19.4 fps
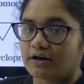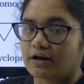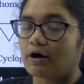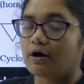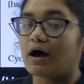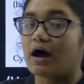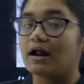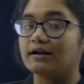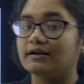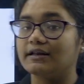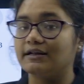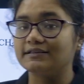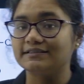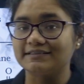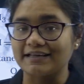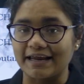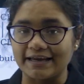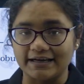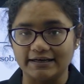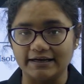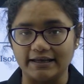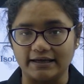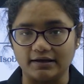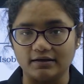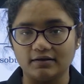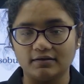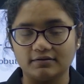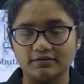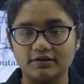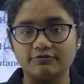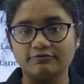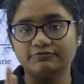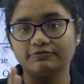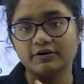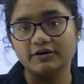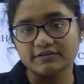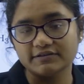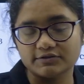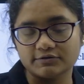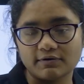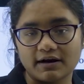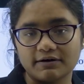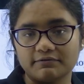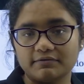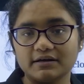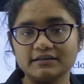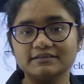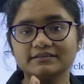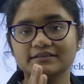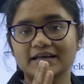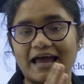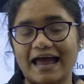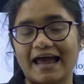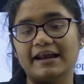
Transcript: Now under cyclic, the first one was